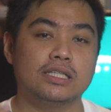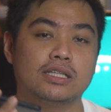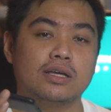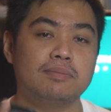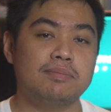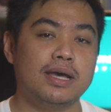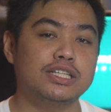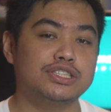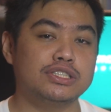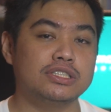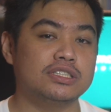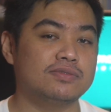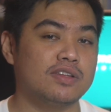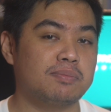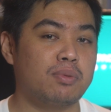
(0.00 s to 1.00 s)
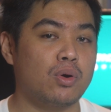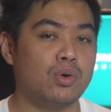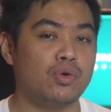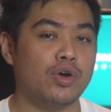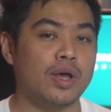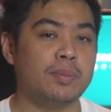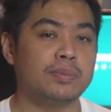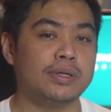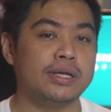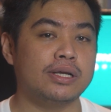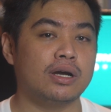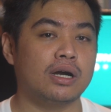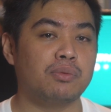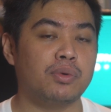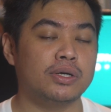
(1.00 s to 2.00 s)
dimensions of the Poco M3
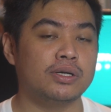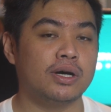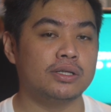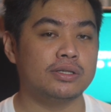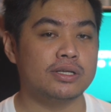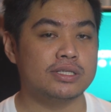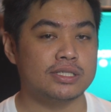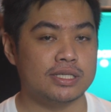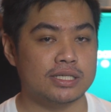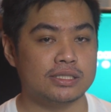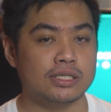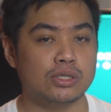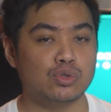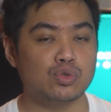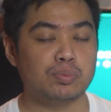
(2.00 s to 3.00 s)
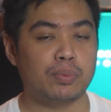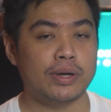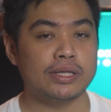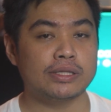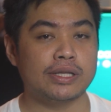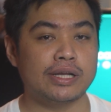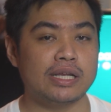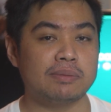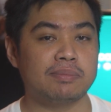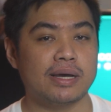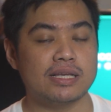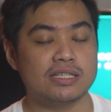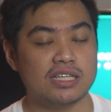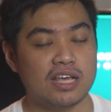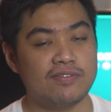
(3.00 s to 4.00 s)
are 162.3 by
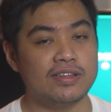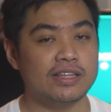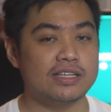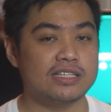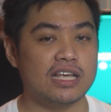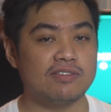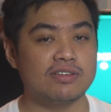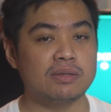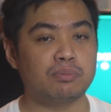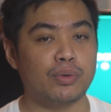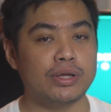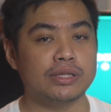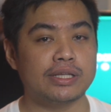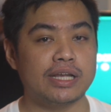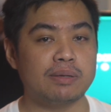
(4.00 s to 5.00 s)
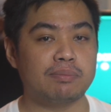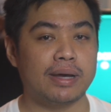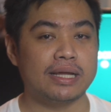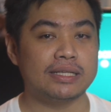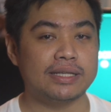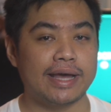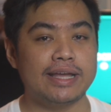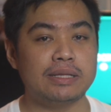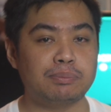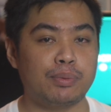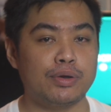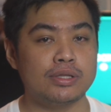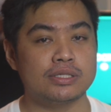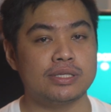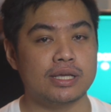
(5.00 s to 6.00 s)
77.3 by
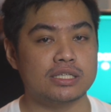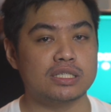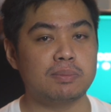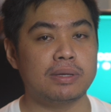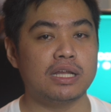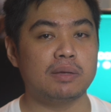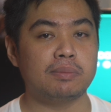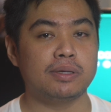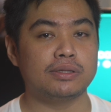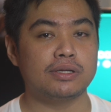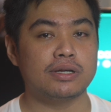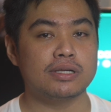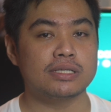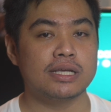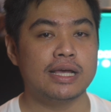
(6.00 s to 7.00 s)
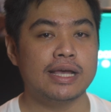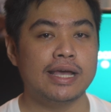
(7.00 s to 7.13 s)
9.6 millimeters